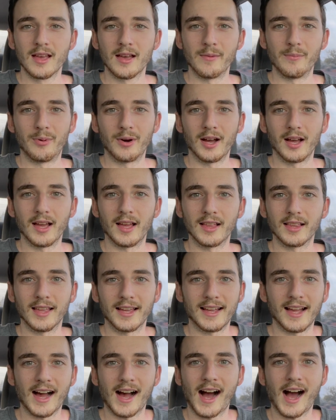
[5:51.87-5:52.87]
But
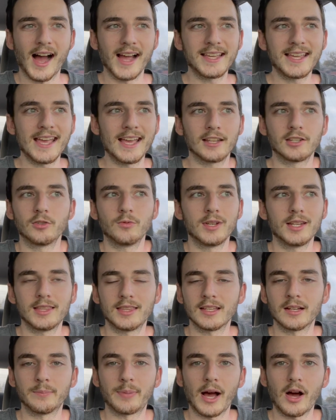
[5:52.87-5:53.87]
like, I can't do
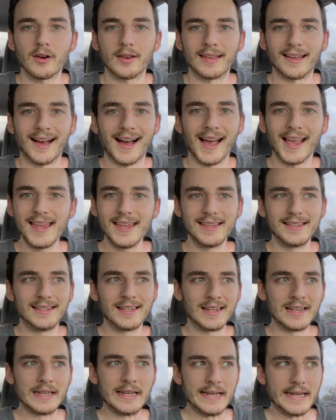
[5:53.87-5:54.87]
anything about it. I
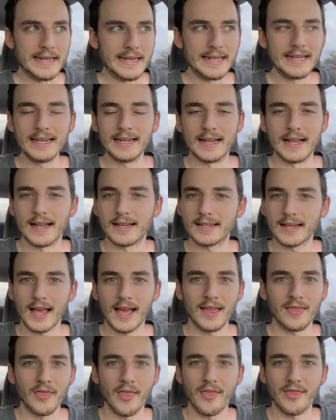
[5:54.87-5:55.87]
need it.
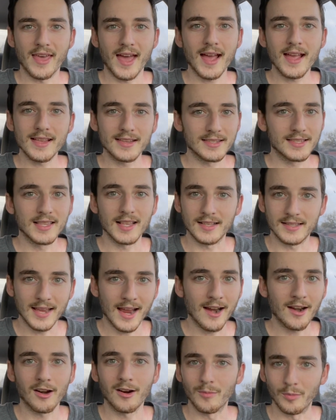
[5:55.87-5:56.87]
And that is the
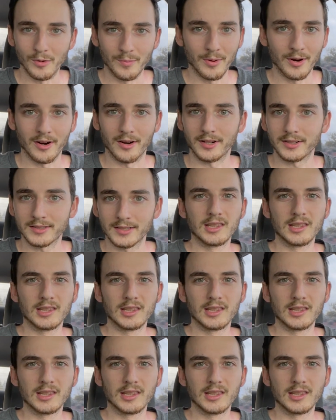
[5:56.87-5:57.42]
terrible part.